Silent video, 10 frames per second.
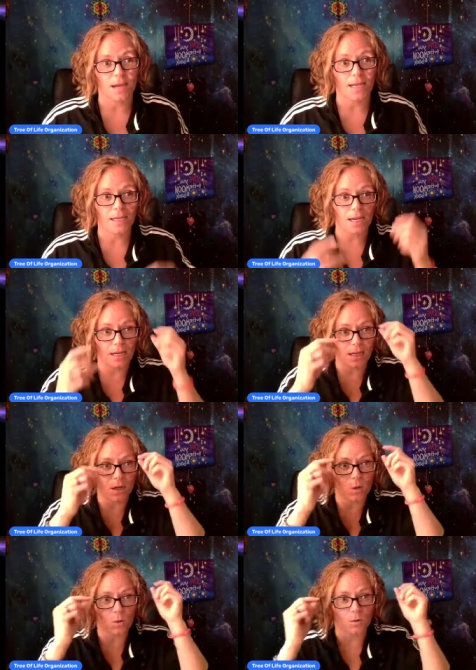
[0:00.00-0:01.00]
and yet it
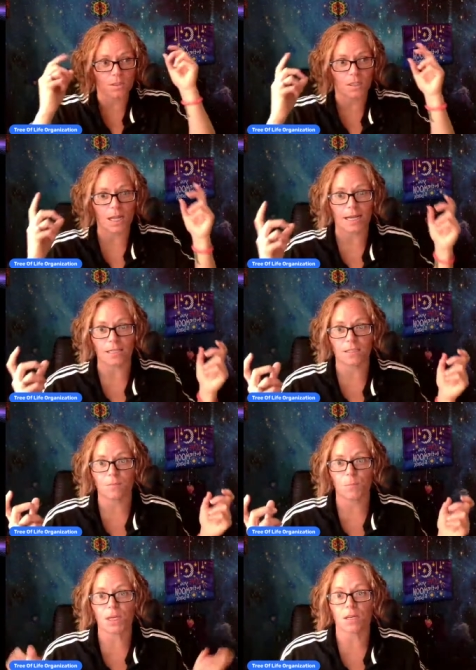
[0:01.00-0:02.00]
holds lights
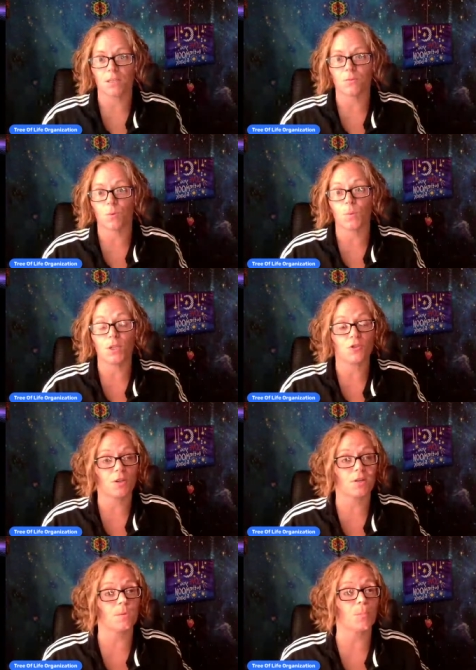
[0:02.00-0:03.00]
because when we
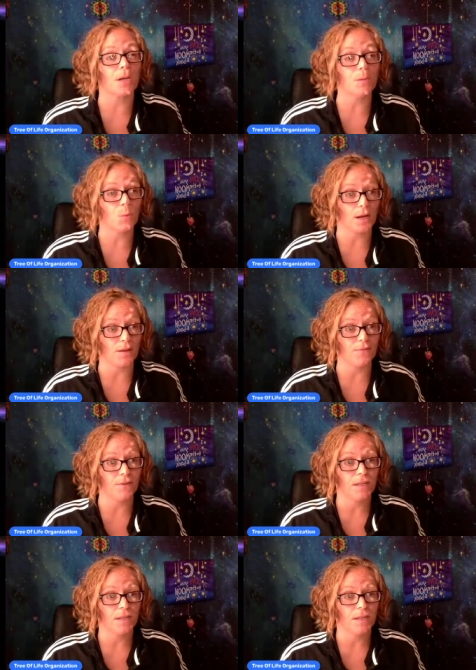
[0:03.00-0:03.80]
trigger a brainwave,